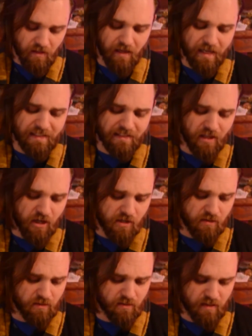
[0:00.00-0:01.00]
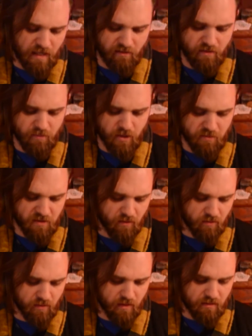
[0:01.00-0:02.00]
"I know," Harry murmured
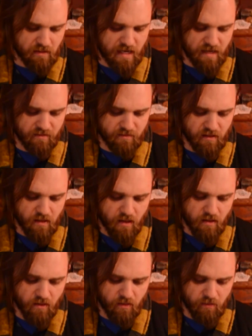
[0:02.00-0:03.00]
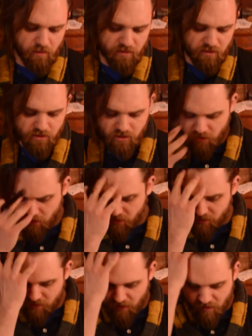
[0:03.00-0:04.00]
through the glass, though he wasn't sure the
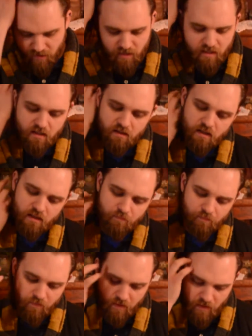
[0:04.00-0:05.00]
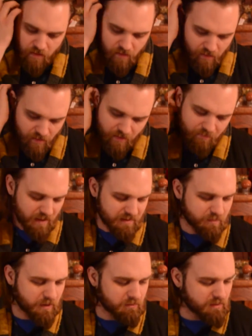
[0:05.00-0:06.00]
snake could hear him. "It
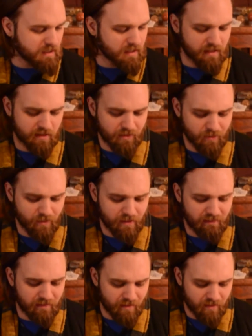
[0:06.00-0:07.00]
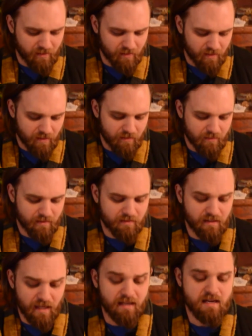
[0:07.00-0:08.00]
must be really annoying." The
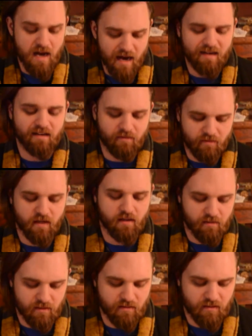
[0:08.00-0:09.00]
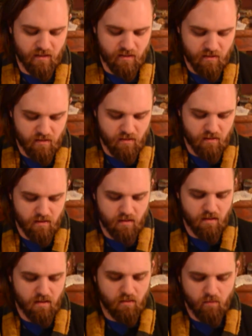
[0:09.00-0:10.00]
snake nodded vigorously.
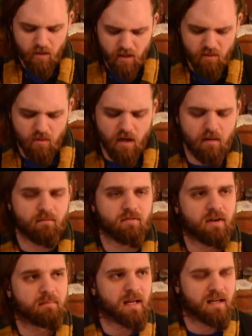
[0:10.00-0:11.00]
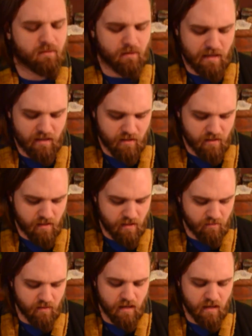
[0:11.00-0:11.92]
"Where do you come from, anyway?" Harry